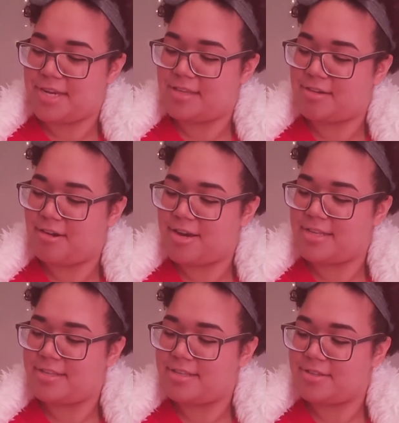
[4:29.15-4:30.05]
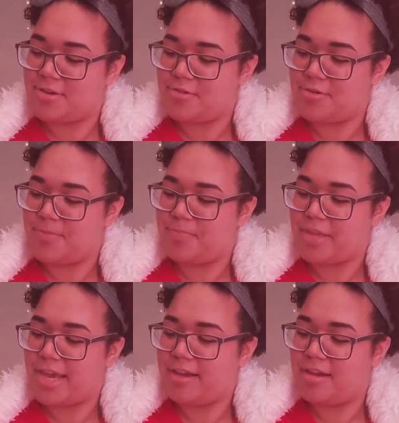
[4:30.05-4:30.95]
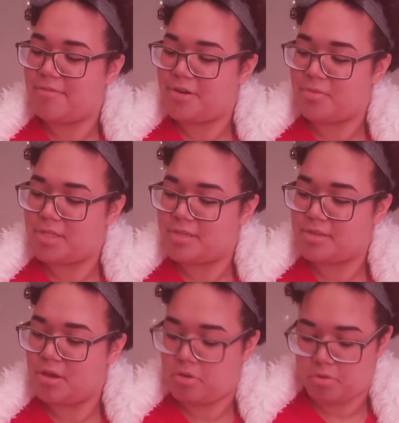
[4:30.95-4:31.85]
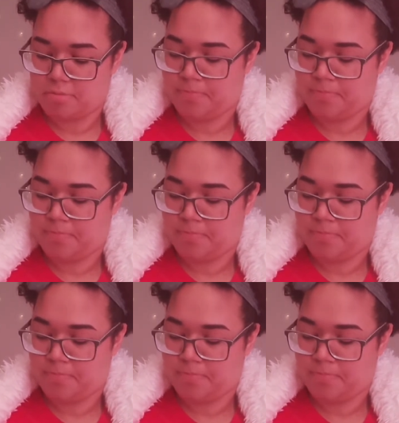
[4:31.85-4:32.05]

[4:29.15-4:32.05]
as hard as a stone and covered with snow,